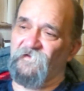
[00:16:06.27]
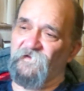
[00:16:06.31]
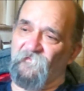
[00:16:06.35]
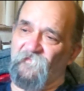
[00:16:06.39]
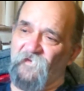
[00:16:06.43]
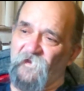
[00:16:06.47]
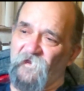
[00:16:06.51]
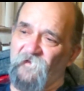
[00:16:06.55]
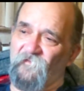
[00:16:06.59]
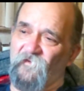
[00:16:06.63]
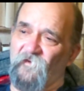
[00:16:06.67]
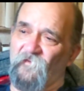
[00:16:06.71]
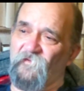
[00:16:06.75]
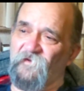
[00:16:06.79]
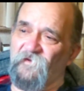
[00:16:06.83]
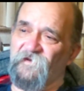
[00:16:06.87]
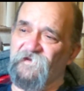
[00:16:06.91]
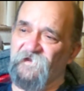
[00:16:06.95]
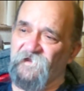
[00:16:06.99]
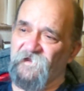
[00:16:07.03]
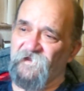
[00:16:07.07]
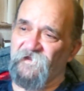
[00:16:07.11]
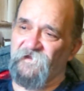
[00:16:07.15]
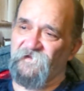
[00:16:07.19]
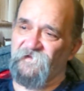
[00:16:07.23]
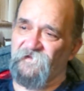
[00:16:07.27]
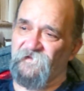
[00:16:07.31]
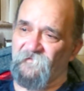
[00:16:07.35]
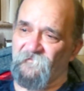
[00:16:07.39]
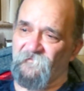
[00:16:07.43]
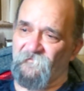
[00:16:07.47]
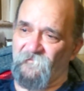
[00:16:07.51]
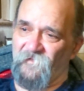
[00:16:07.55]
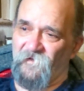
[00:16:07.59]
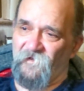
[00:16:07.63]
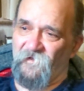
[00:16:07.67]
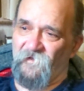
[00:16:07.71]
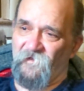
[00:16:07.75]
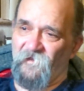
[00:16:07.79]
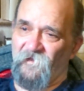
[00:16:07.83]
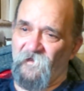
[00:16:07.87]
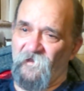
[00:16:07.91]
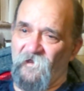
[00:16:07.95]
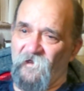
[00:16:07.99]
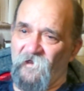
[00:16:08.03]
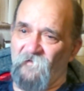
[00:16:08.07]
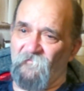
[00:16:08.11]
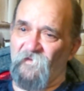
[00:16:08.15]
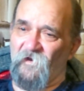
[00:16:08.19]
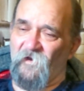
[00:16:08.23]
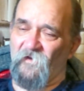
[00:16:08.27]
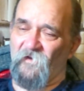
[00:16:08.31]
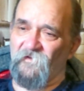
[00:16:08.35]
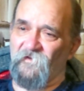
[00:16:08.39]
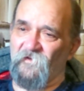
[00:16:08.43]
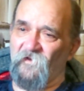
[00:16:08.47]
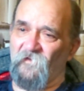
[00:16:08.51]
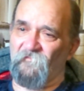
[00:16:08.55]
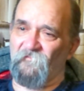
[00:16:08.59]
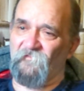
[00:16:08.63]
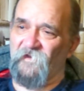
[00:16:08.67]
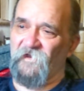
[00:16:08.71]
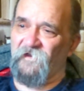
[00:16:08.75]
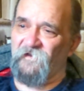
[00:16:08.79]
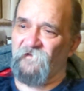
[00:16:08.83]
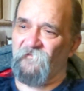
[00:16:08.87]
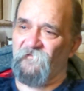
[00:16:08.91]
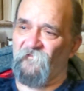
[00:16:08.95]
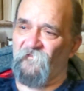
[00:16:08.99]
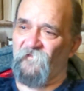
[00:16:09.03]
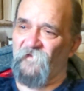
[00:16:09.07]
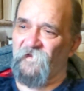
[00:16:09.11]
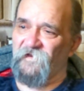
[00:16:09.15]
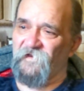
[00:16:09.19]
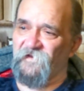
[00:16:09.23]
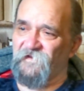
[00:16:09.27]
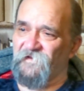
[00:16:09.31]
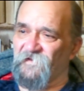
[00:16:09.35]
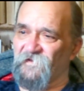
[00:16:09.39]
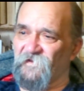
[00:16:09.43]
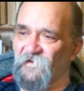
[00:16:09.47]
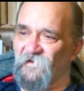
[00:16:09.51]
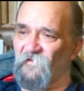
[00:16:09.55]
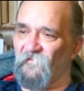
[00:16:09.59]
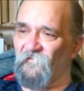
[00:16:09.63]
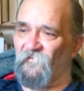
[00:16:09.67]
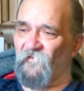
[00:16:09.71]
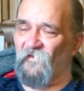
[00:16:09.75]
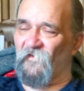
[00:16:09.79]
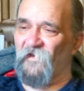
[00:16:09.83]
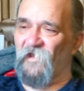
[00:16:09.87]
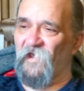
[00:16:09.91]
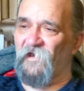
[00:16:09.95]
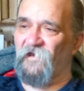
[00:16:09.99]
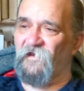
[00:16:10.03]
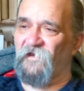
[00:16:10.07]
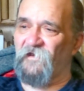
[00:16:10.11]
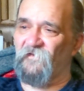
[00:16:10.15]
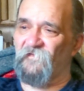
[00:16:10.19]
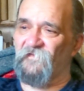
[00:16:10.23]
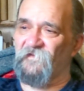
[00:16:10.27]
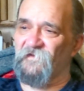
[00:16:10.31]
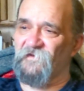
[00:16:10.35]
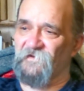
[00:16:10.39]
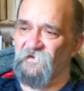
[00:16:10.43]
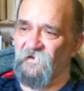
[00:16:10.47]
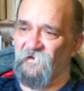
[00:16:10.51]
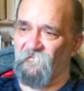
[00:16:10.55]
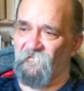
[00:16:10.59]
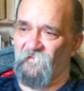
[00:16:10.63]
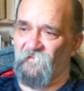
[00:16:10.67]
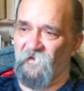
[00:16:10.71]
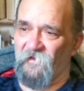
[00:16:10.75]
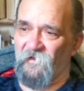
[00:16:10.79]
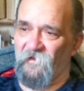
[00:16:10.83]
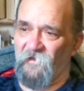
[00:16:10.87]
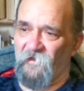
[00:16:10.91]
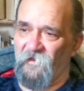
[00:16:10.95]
So people would tease them about not being fit to serve on any other ship